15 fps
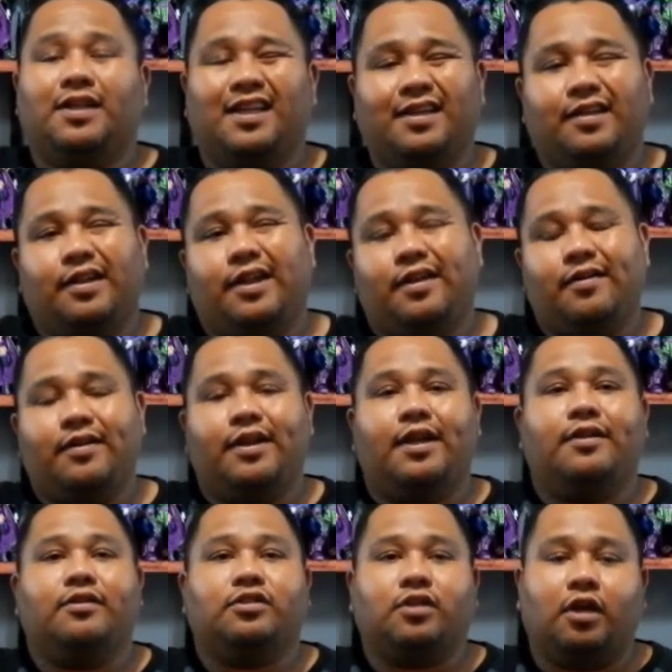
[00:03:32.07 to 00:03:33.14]
Here and
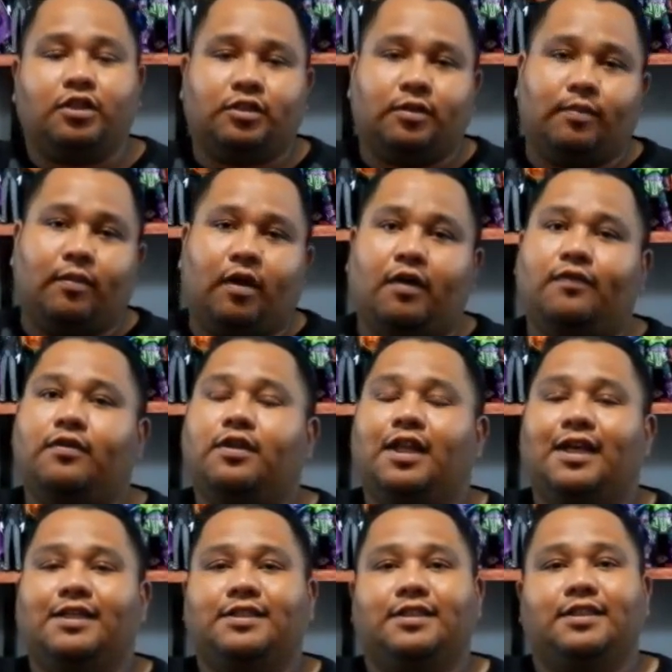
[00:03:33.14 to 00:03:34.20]
there you saw some Marvel
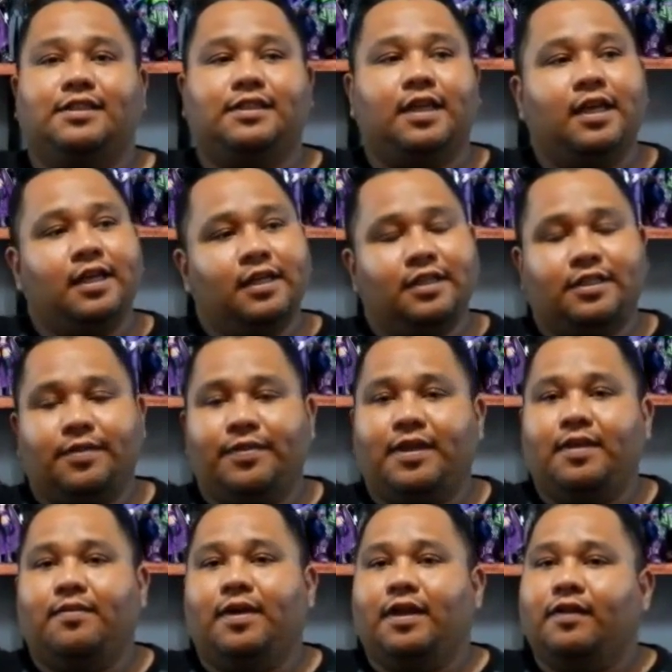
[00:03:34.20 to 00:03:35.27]
Legends, some
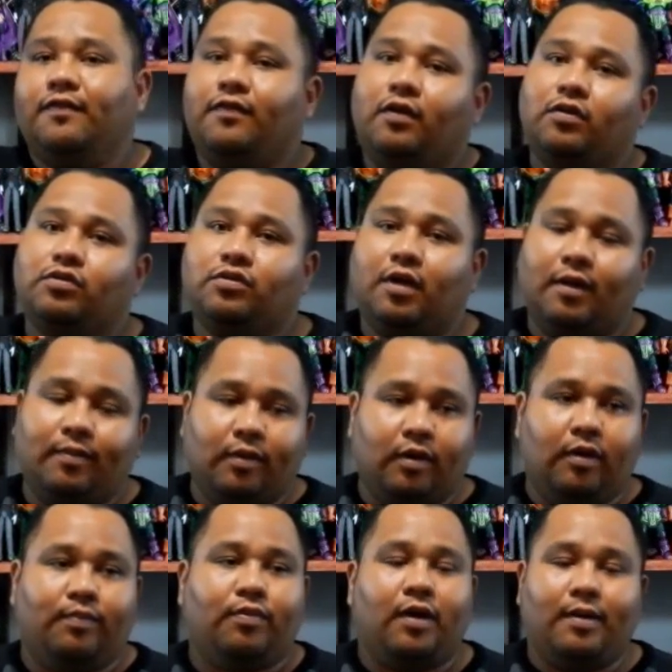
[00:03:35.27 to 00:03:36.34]
He-Man and Voltron,
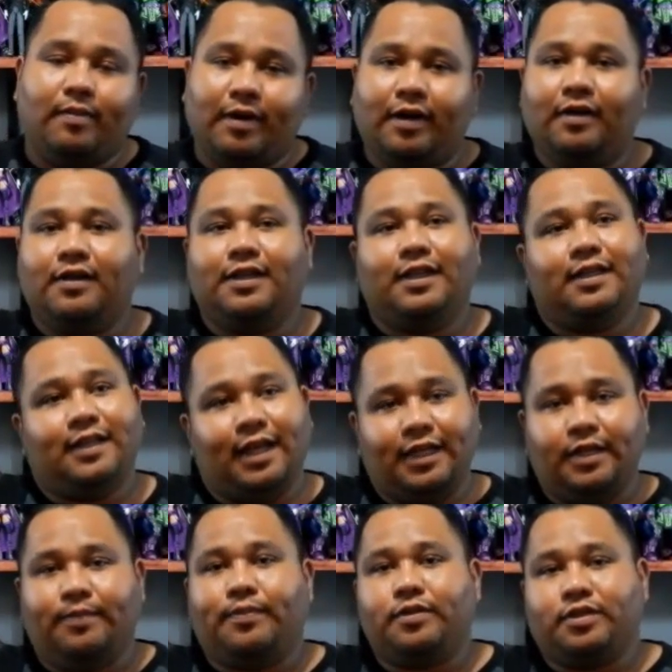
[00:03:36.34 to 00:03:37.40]
but primarily
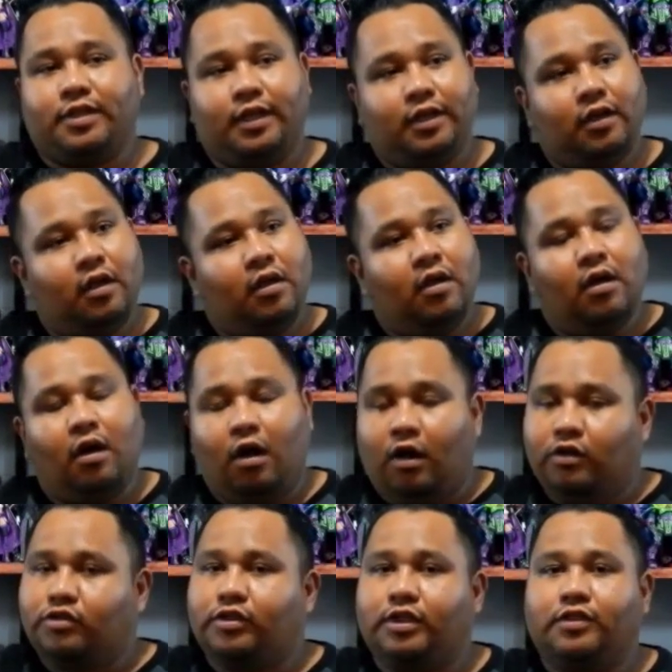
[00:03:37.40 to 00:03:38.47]
90%
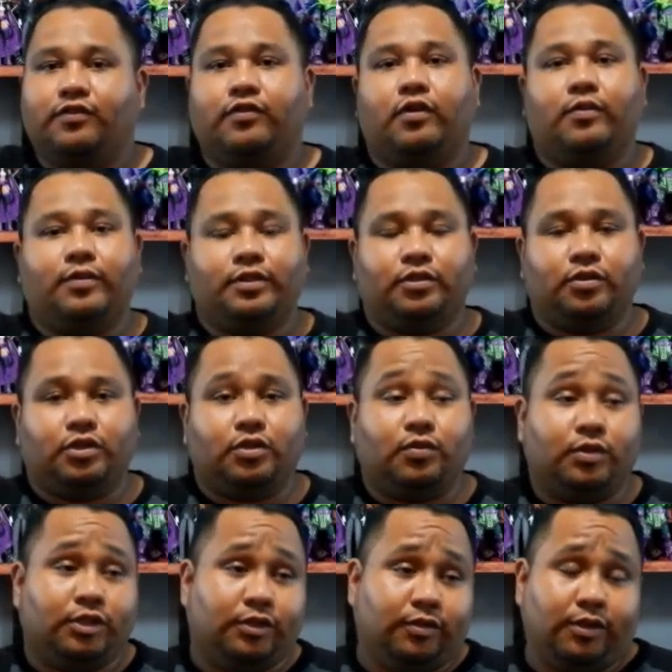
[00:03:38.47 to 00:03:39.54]
all Transformers, which
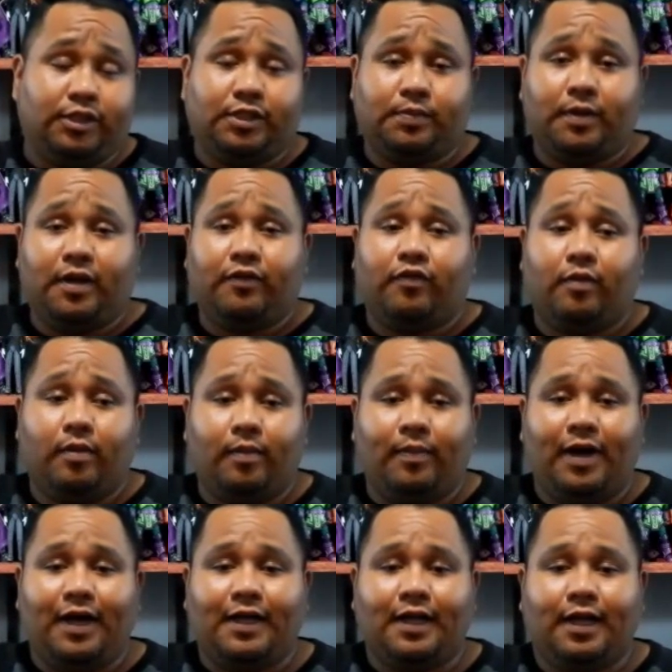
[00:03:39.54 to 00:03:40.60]
what you expect from a
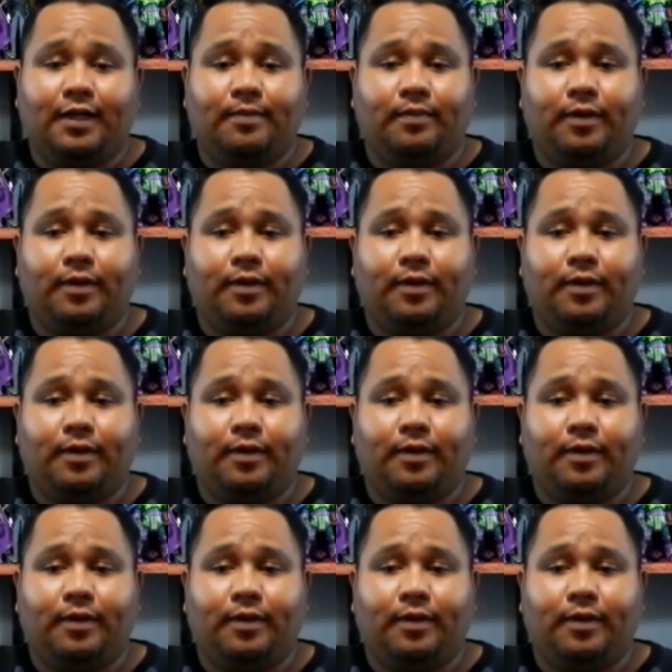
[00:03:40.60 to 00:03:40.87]
BotCon.